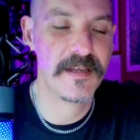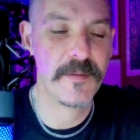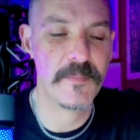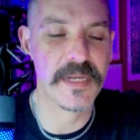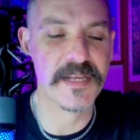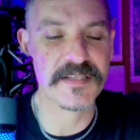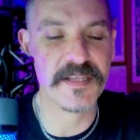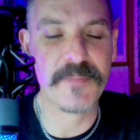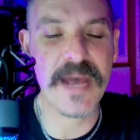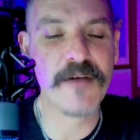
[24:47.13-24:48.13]
Because
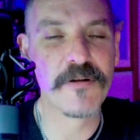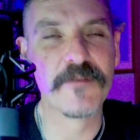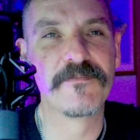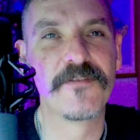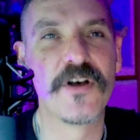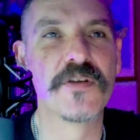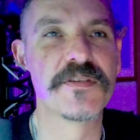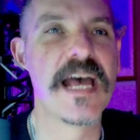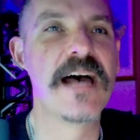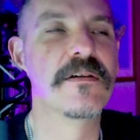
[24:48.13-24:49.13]
the power
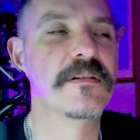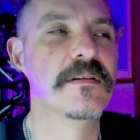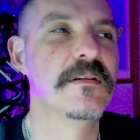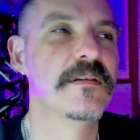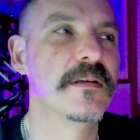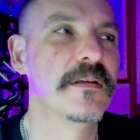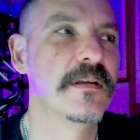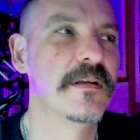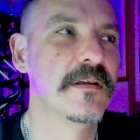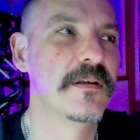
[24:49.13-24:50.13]
falls out
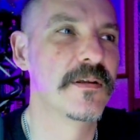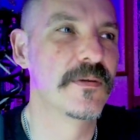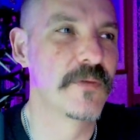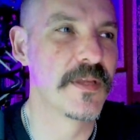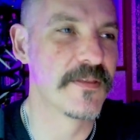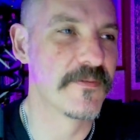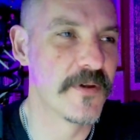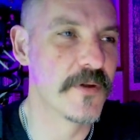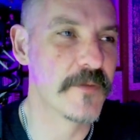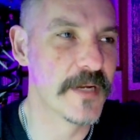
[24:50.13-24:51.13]
with the
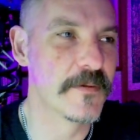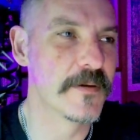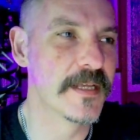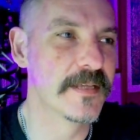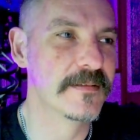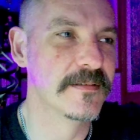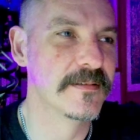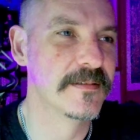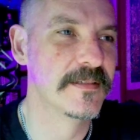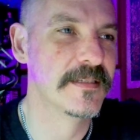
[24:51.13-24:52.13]
phone recording,
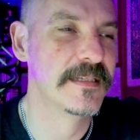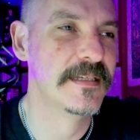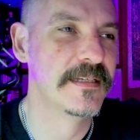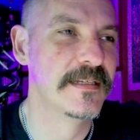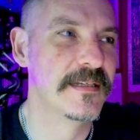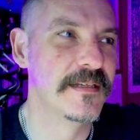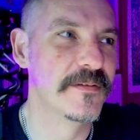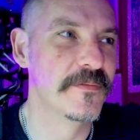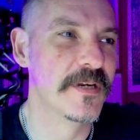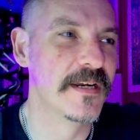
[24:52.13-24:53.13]

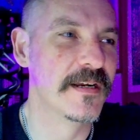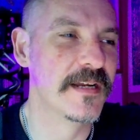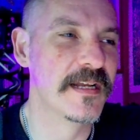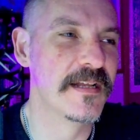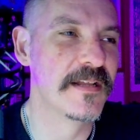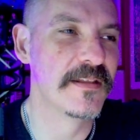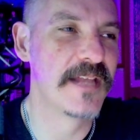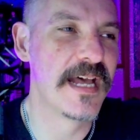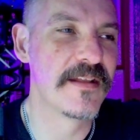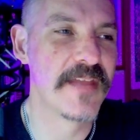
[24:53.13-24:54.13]
where a
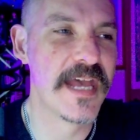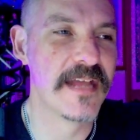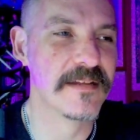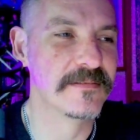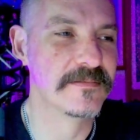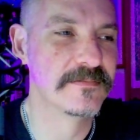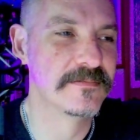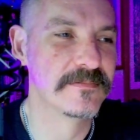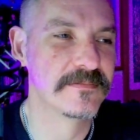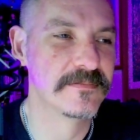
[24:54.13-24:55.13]
lot of that
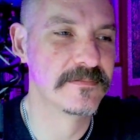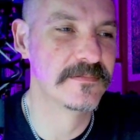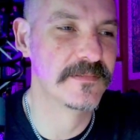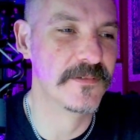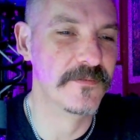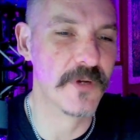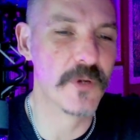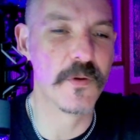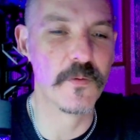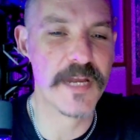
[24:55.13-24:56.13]

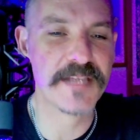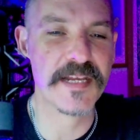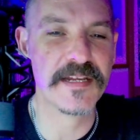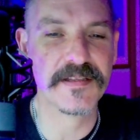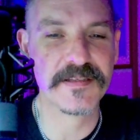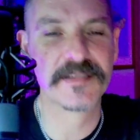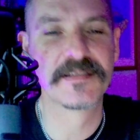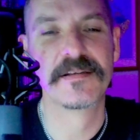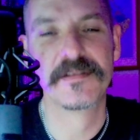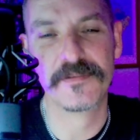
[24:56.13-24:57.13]
vocal
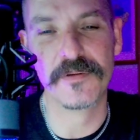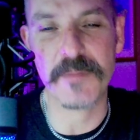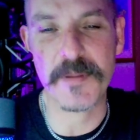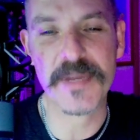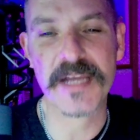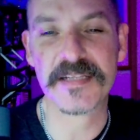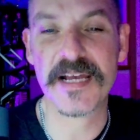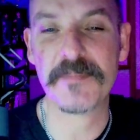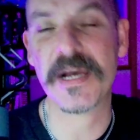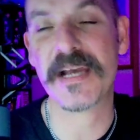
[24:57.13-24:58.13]
resonance would be picked
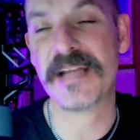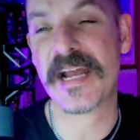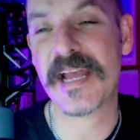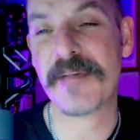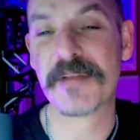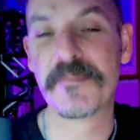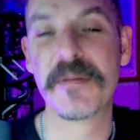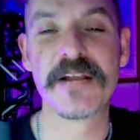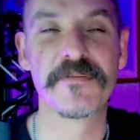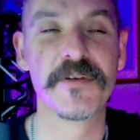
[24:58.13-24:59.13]
up by a dynamic
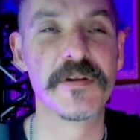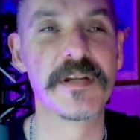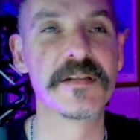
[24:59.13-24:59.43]
microphone in a